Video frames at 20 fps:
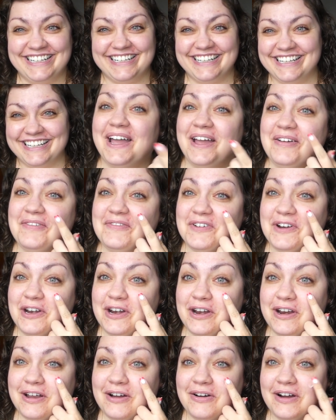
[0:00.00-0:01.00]
I have
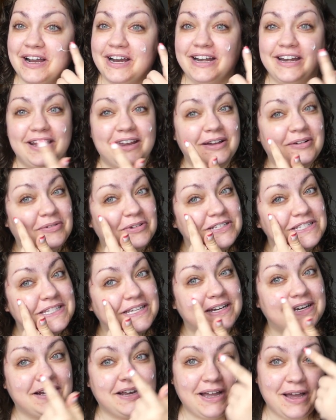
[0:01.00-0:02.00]
no idea what's
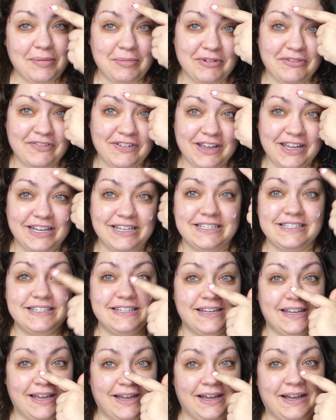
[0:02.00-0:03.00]
gonna come of it.
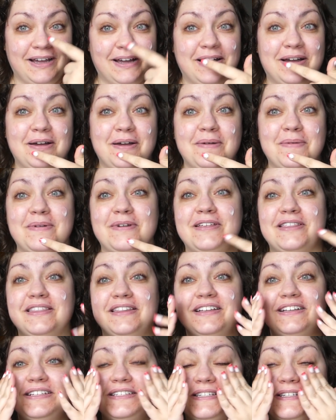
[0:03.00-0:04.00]
Um,
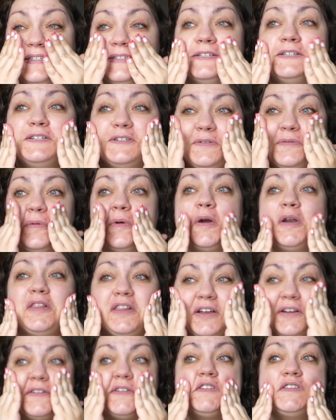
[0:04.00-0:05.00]
this is just one of
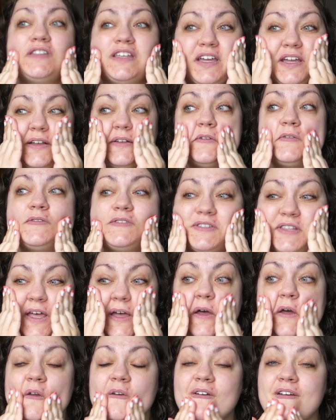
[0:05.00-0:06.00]
those things
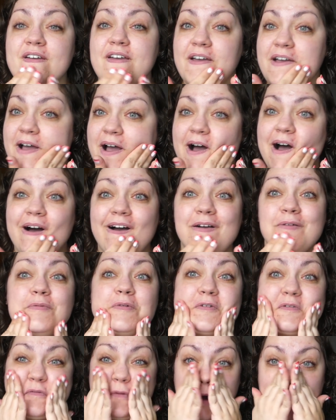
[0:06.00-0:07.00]
that I
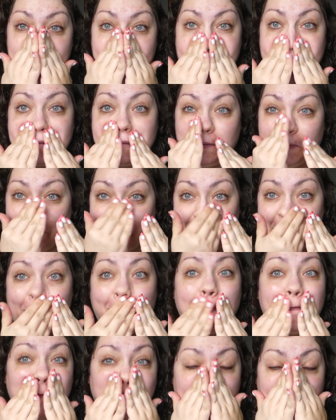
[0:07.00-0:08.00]
would have never even
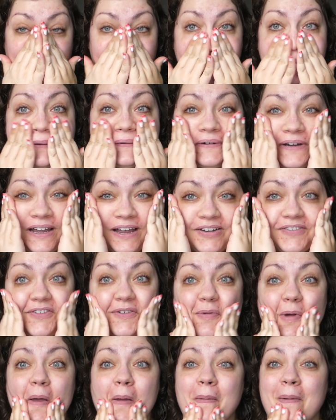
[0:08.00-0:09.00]
known about if not for
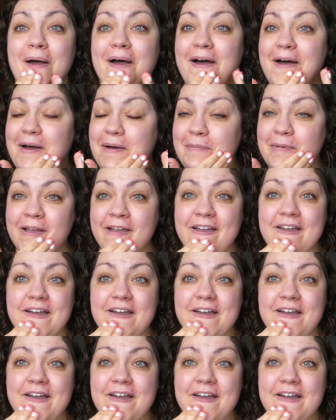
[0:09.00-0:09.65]
my mom.